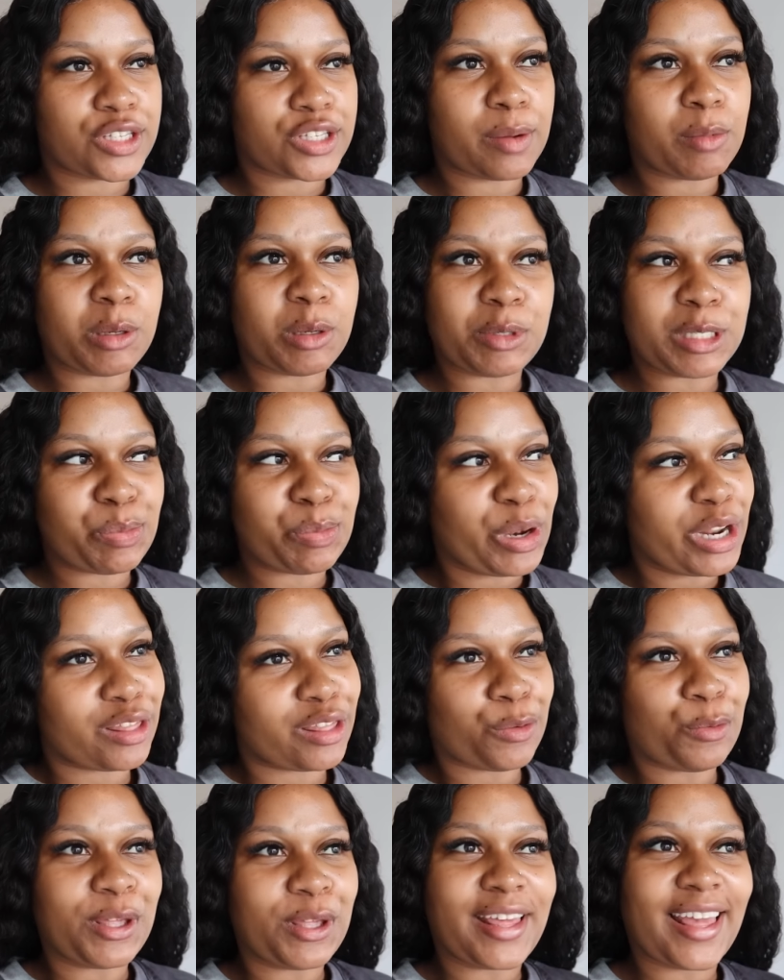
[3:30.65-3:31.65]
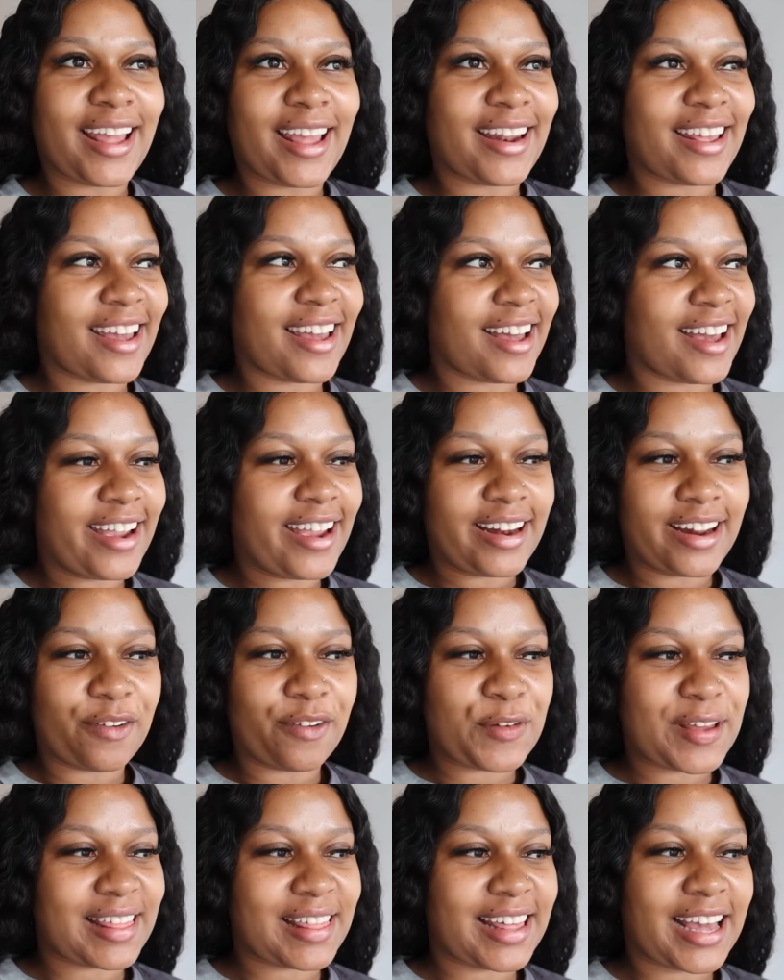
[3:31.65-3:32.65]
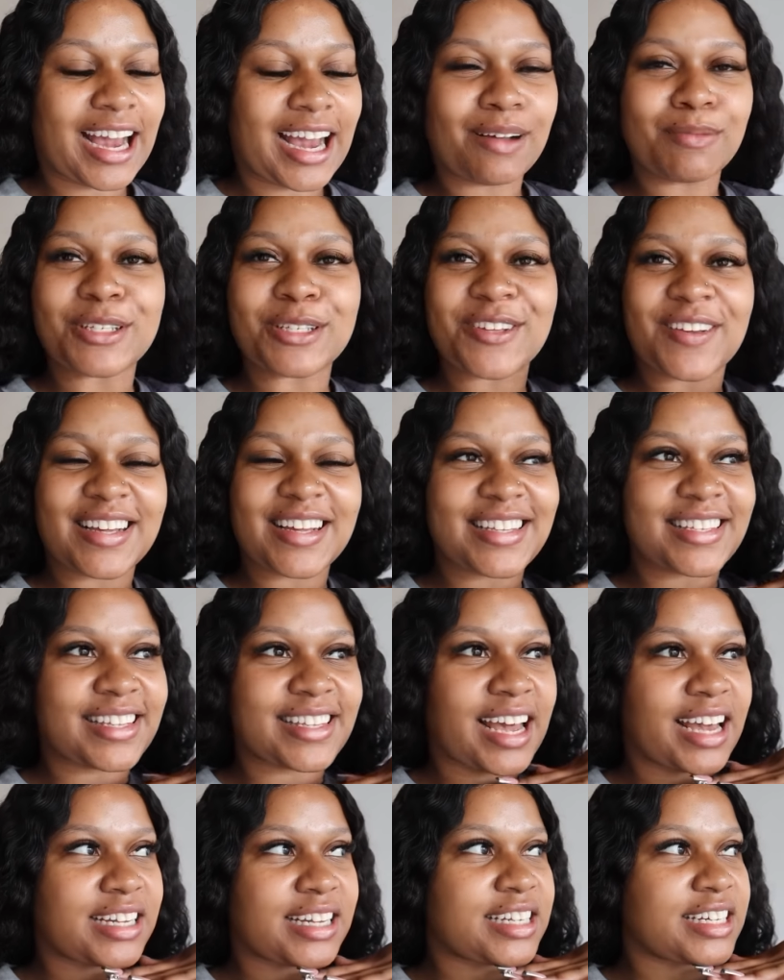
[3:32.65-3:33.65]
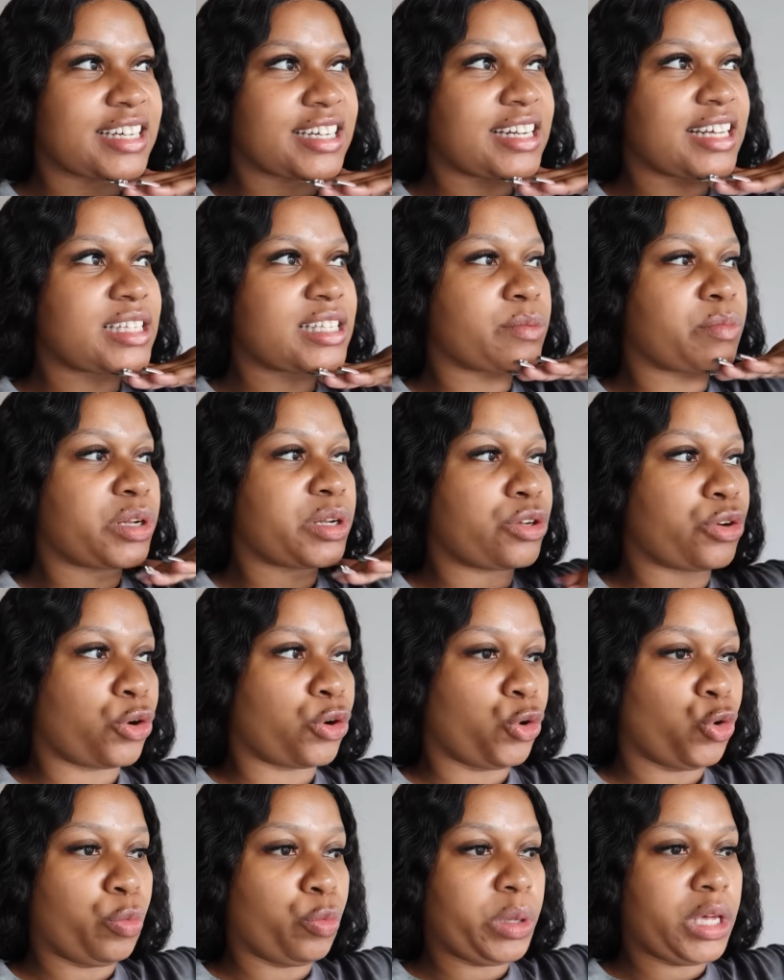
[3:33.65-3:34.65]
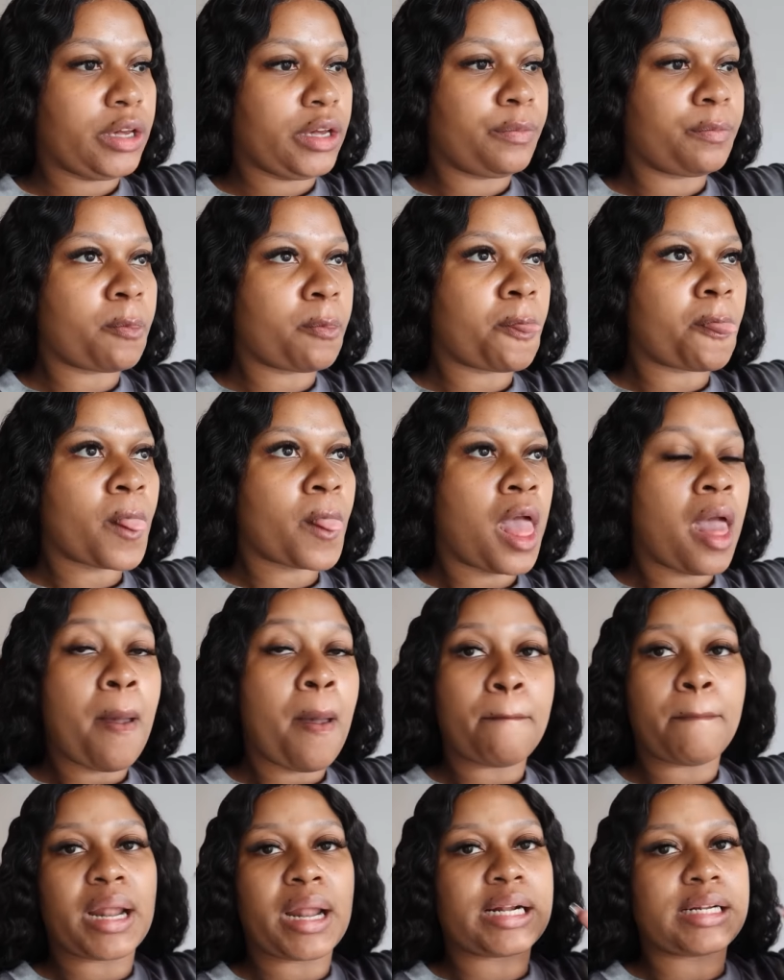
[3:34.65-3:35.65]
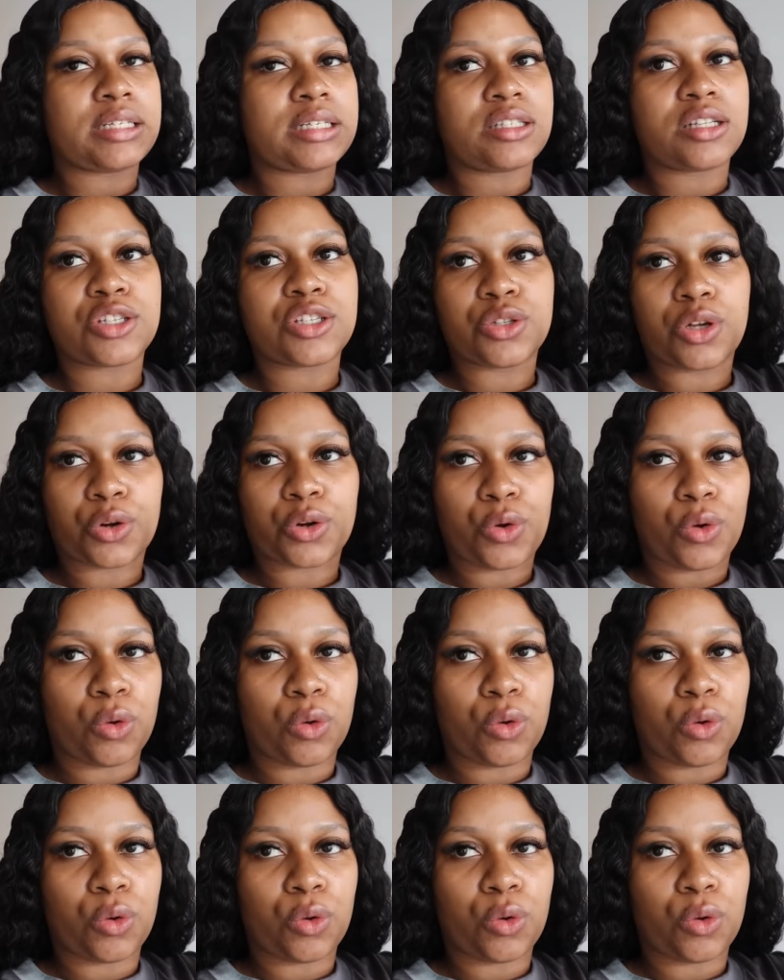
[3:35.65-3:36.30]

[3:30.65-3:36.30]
So I'm gonna be spending the weekend here and everything. I'm so excited. It's a bit gloomy, but at least it's not